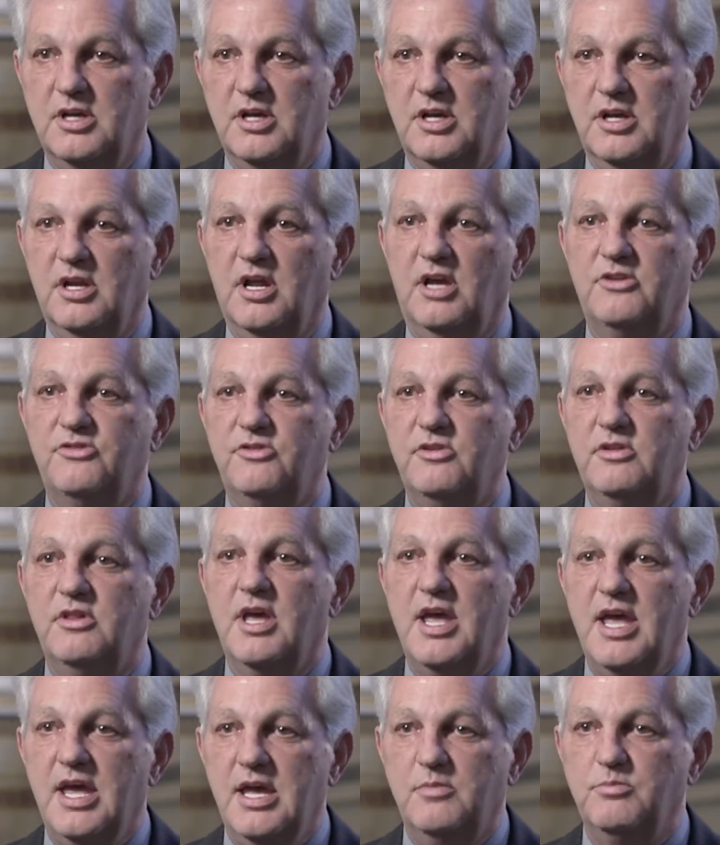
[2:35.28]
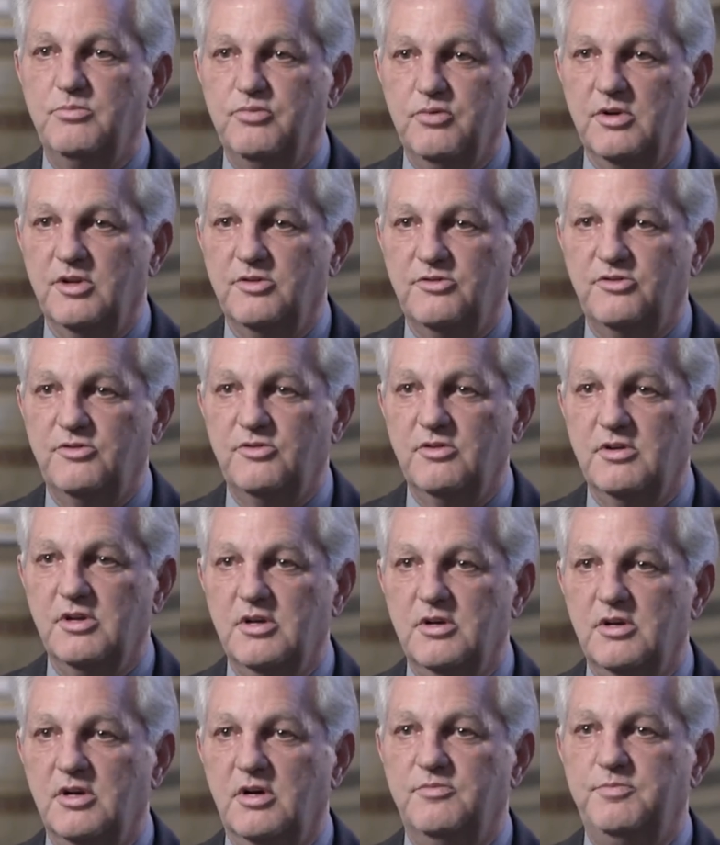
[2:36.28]
and I see the handprints
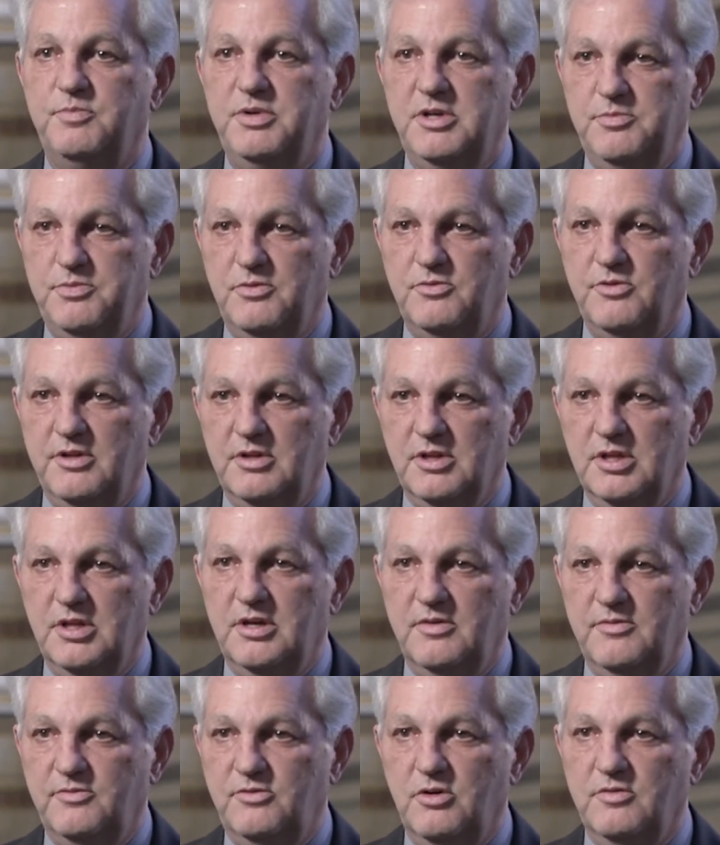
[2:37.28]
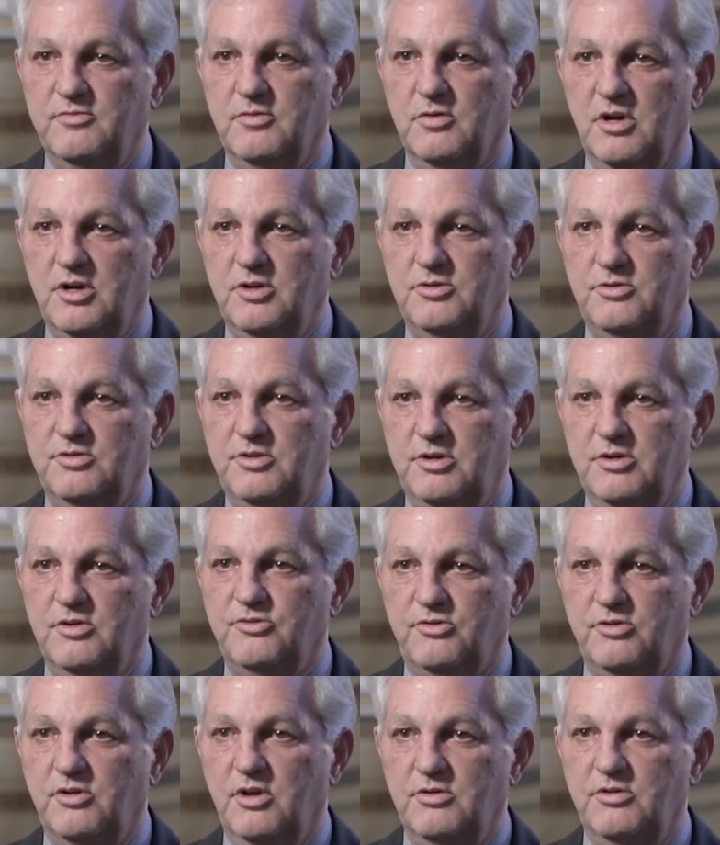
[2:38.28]
of people that lived over 100 years
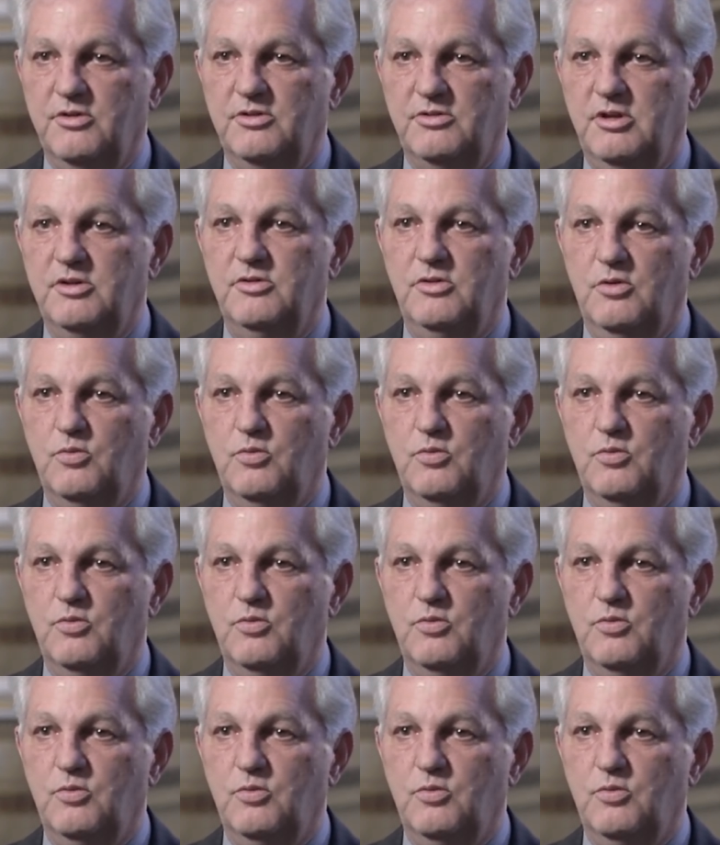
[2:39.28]
ago that did the